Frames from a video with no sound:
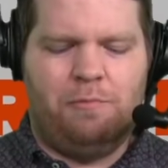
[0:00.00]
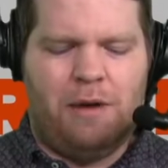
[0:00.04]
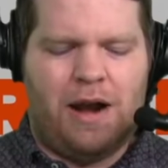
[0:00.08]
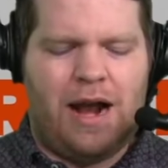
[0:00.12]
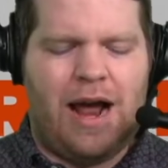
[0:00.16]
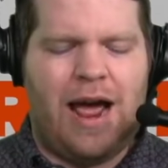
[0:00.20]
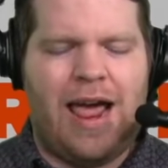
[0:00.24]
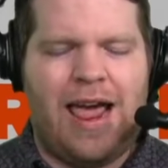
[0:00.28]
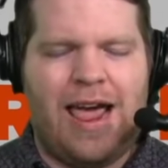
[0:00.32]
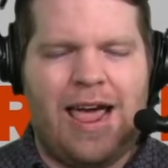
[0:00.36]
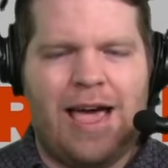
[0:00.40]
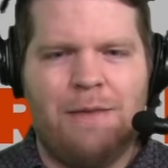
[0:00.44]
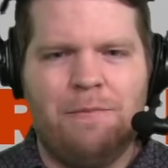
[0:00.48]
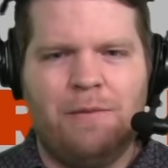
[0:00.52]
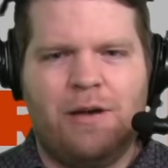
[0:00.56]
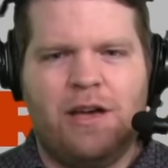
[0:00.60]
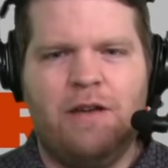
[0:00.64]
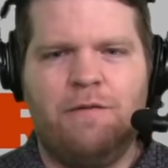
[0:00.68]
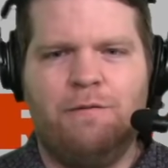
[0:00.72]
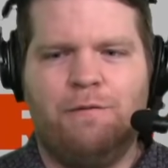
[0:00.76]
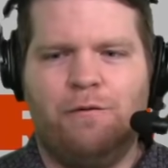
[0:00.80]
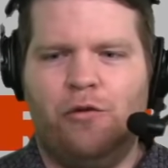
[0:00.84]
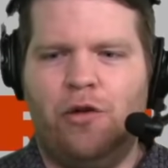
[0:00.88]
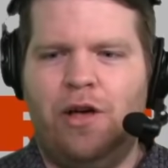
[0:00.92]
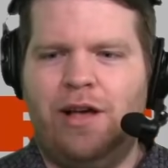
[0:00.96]
But I am
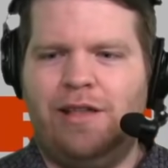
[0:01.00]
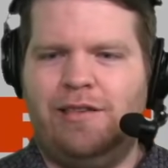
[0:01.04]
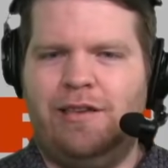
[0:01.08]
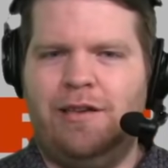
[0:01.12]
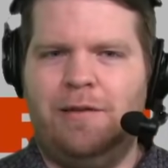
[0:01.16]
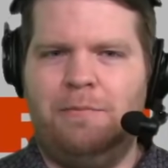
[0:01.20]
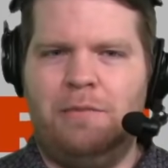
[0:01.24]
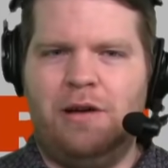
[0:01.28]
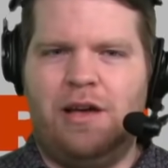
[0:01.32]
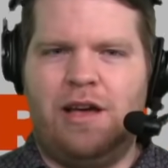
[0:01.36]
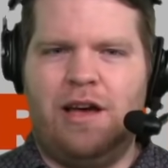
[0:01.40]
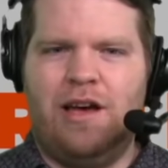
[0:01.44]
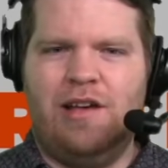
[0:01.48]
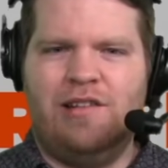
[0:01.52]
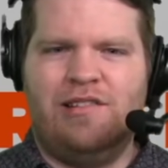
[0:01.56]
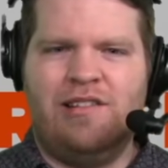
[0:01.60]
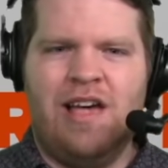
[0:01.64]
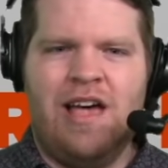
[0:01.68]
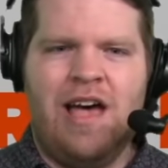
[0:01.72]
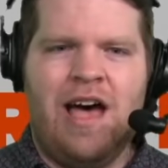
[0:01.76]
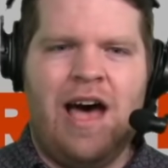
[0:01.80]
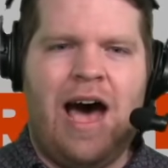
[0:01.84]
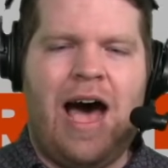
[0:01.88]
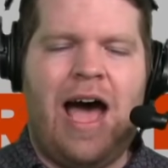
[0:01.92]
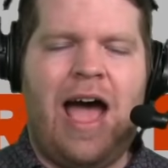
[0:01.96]
conflicted because
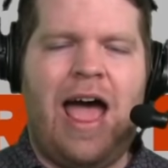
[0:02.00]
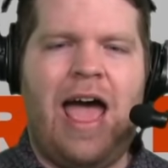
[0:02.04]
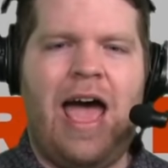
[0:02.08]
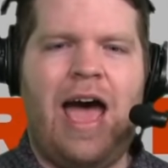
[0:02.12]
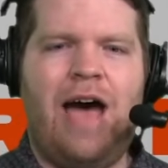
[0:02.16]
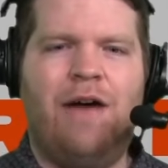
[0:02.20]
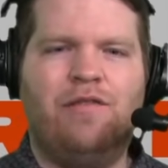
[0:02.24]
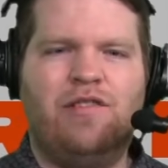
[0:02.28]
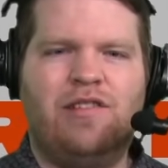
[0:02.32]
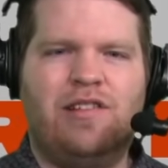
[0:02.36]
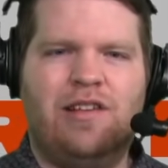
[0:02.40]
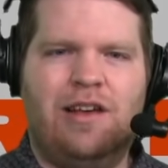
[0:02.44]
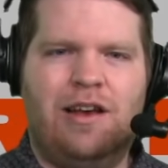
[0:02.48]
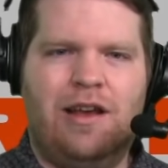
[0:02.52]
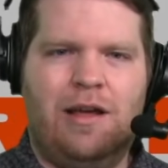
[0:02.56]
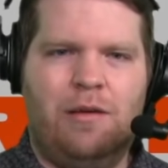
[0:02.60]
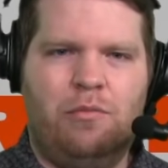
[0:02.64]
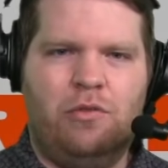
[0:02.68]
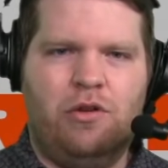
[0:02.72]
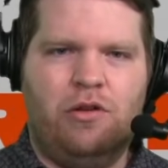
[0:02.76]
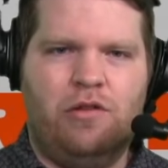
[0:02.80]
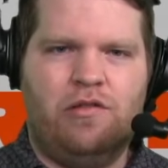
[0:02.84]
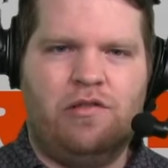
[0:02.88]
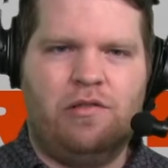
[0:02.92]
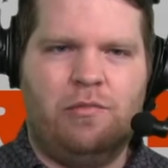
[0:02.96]
I have seen
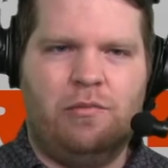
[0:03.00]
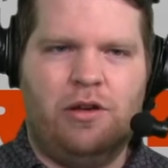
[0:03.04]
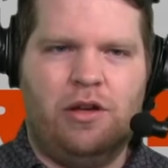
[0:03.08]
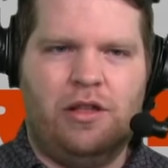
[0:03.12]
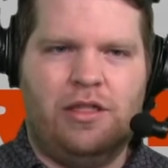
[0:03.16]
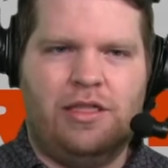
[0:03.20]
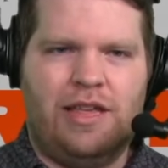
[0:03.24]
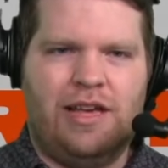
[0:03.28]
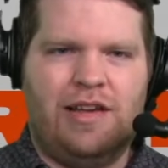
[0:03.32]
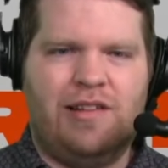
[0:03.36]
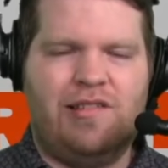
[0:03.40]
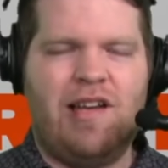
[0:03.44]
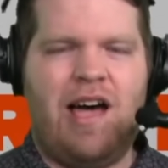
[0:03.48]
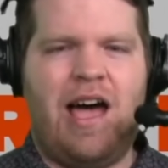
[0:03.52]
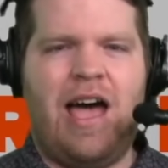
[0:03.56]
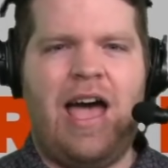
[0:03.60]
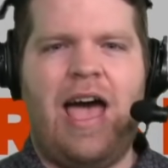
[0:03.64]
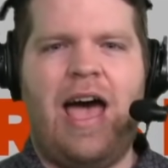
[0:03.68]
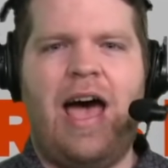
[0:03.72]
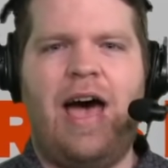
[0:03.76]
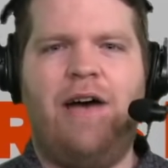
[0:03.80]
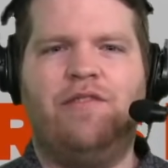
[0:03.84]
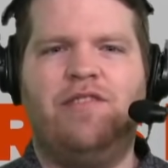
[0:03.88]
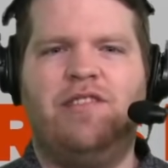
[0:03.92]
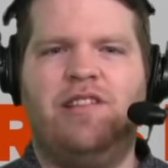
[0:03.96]
him do some good things. I
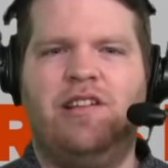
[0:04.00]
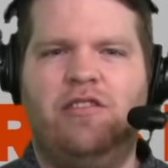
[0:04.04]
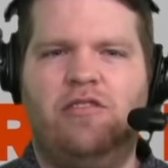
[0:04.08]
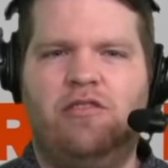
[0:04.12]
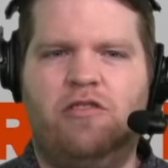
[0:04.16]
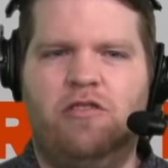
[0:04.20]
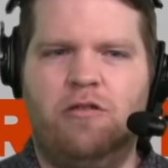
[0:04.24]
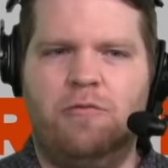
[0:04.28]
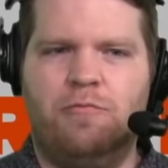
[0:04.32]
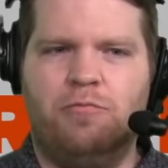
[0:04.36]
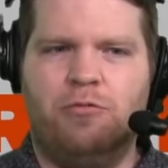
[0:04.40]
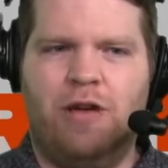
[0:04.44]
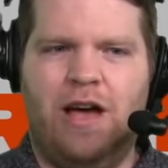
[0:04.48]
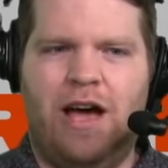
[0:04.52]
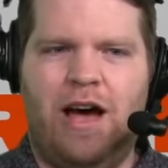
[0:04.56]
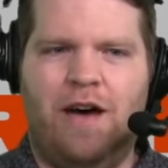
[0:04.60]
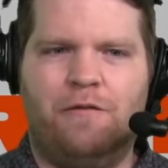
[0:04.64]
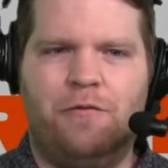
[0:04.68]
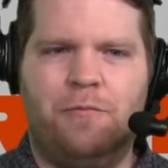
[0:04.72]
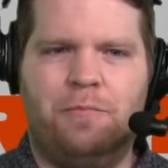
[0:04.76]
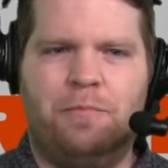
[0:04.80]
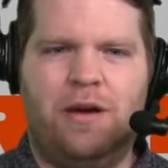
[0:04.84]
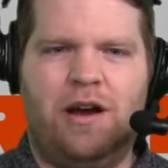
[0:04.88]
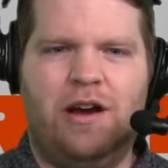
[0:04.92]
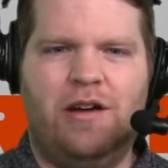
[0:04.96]
have seen two
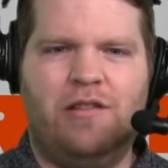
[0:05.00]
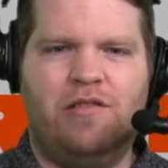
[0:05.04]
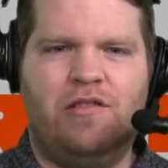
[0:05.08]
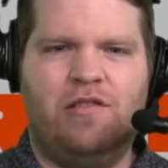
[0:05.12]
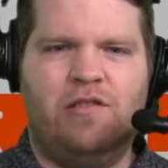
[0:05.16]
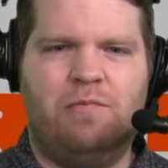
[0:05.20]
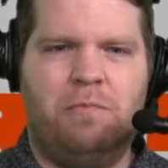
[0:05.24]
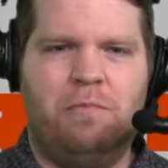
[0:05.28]
playoff appearances.